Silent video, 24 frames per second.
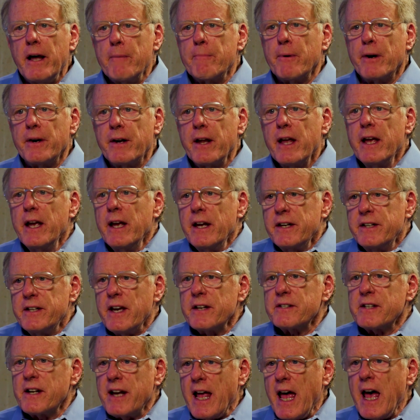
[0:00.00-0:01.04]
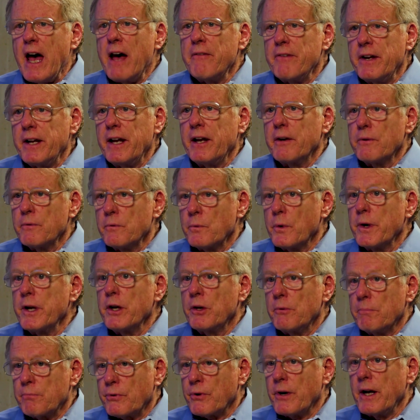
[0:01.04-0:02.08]
leopard leopard doesn't have any
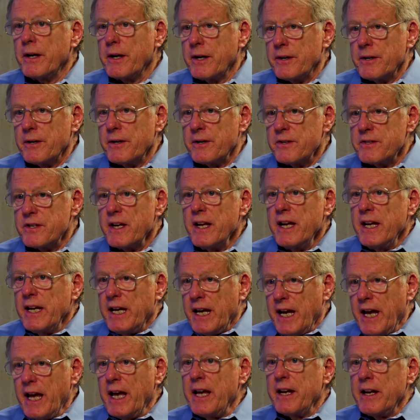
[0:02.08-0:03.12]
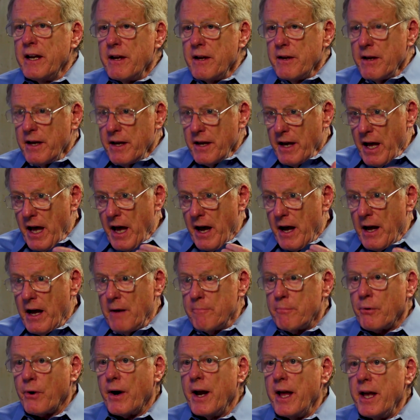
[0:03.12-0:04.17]
real predators. It
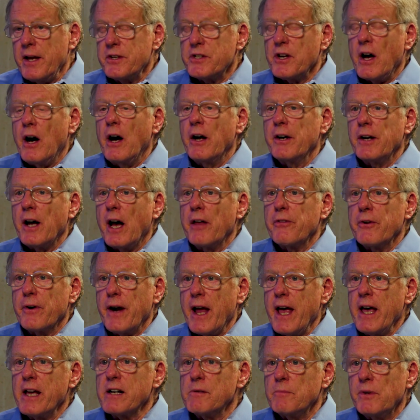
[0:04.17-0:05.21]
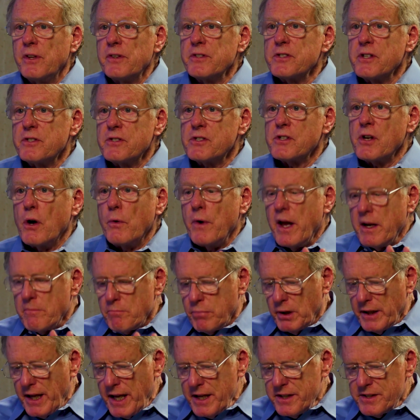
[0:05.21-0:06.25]
mm-hmm. preys on other animals, and so it
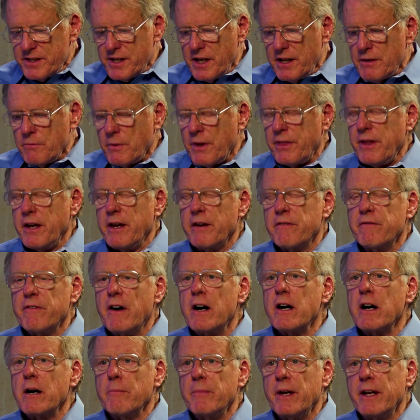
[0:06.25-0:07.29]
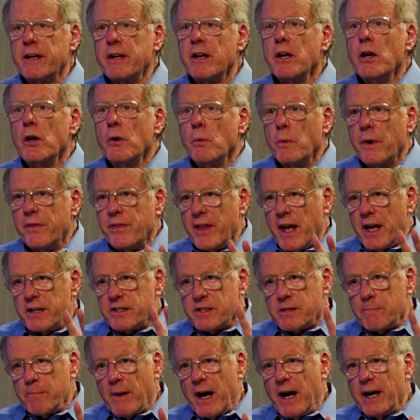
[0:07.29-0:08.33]
blends in with the environment with
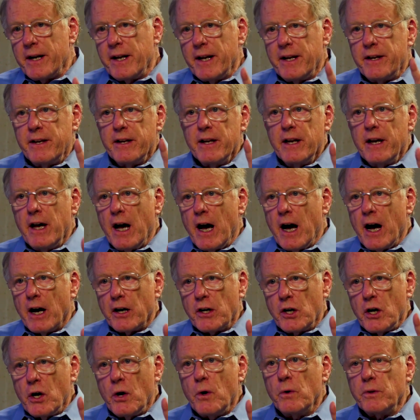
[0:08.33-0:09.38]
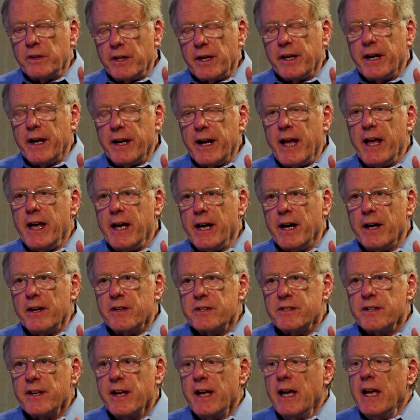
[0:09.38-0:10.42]
that spotted uh, coat that it
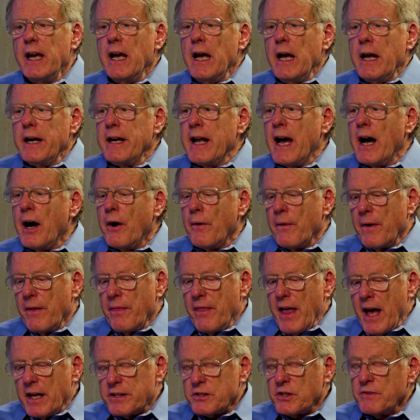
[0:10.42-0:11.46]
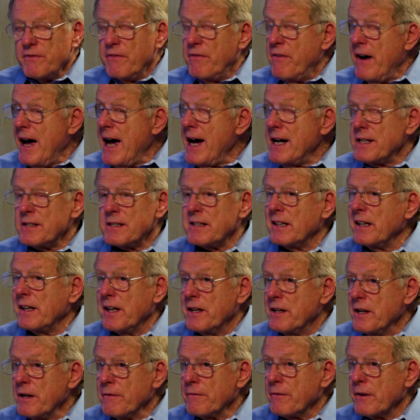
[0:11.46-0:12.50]
has. Now, that's vastly
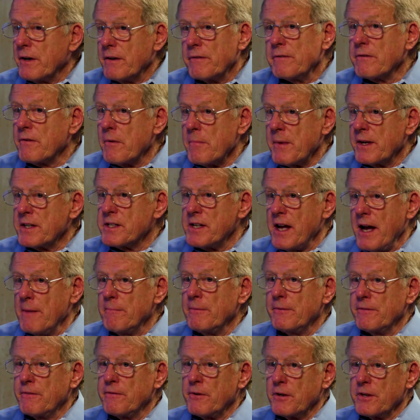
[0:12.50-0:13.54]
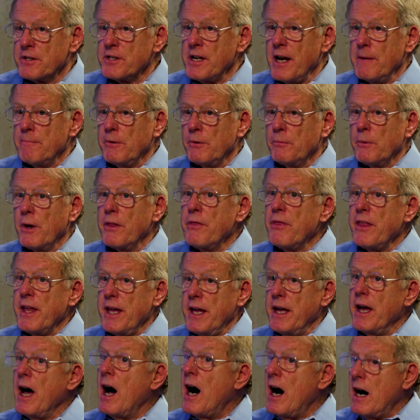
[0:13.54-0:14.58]
different from example, for example, with
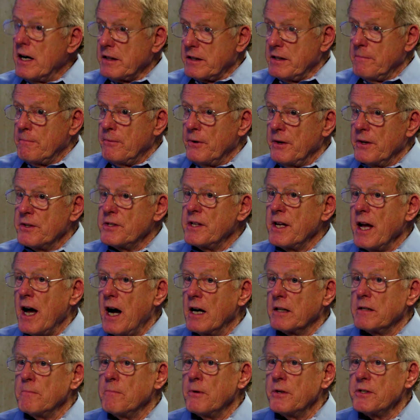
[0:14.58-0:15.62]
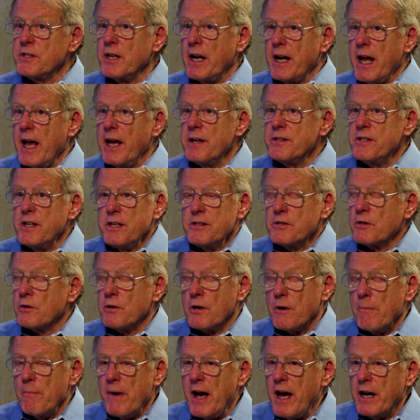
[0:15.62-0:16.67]
the octopus. The octopus that has these
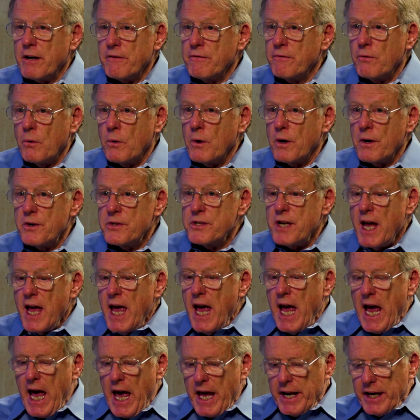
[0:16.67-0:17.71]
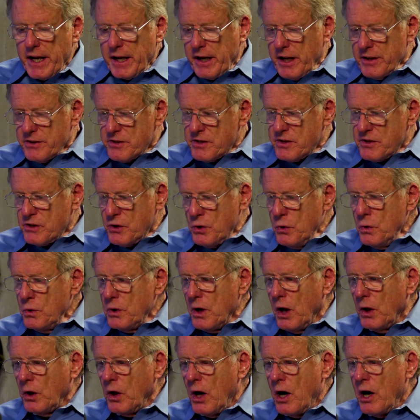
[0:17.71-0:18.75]
chromatophores and it can
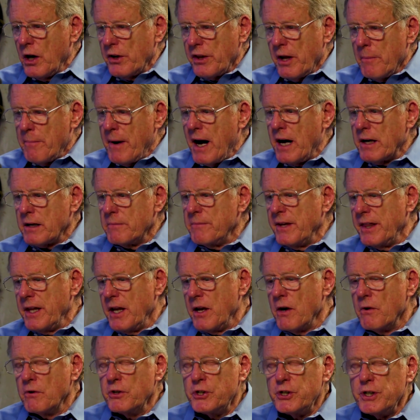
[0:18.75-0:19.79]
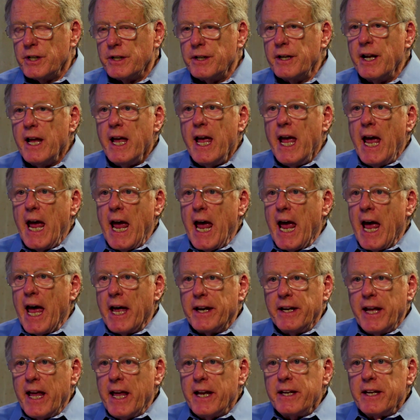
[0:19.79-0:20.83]
scoot along the bottom of the ocean
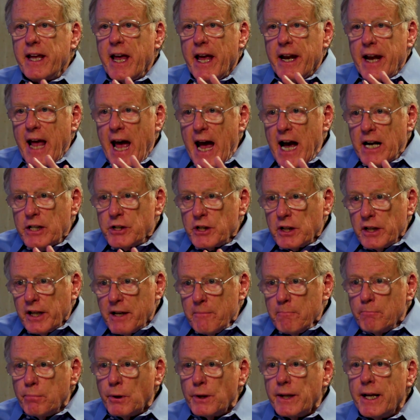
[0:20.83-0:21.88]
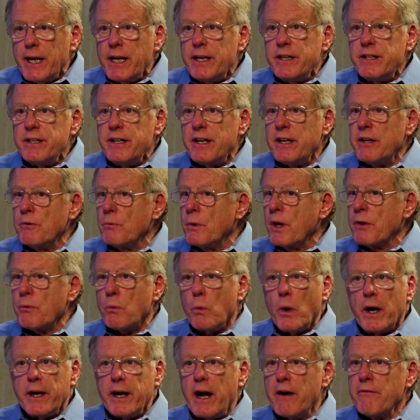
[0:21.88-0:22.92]
and it can actually blend in with
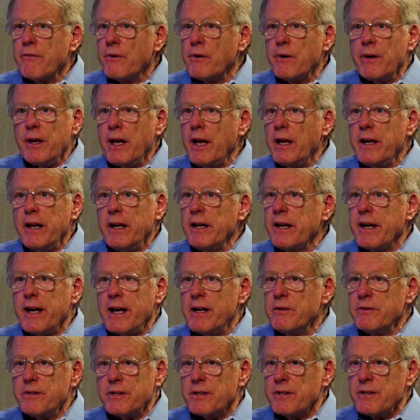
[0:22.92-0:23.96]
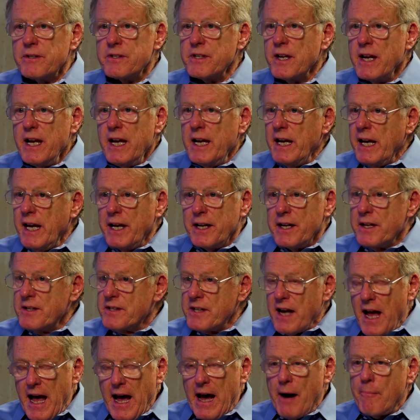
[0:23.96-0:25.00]
whatever it encounters. Mm-hmm. It
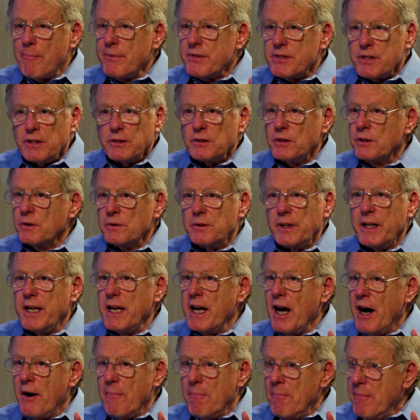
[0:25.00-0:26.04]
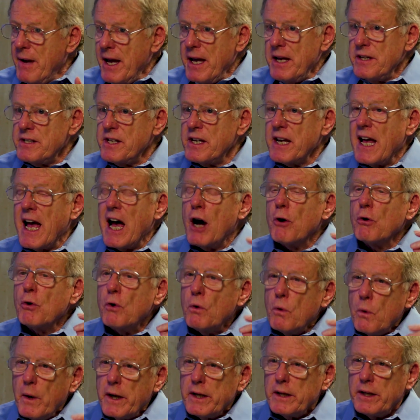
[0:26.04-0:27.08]
is absolutely amazing how
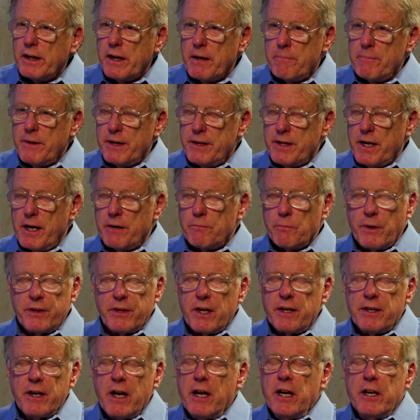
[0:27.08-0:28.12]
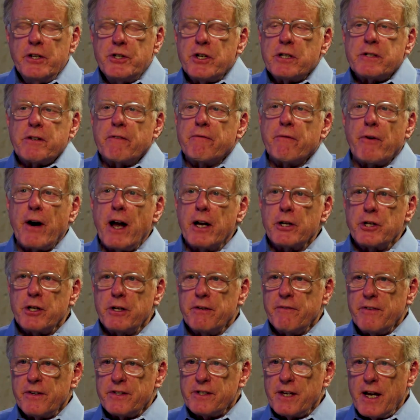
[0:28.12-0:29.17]
quickly be done within just a
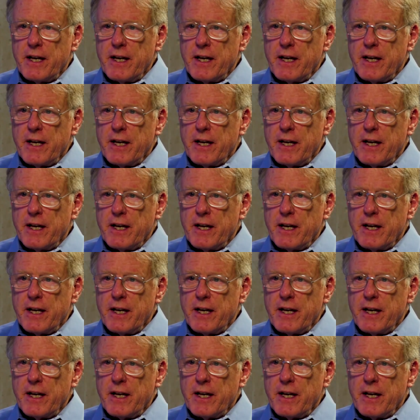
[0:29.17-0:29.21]
fraction of a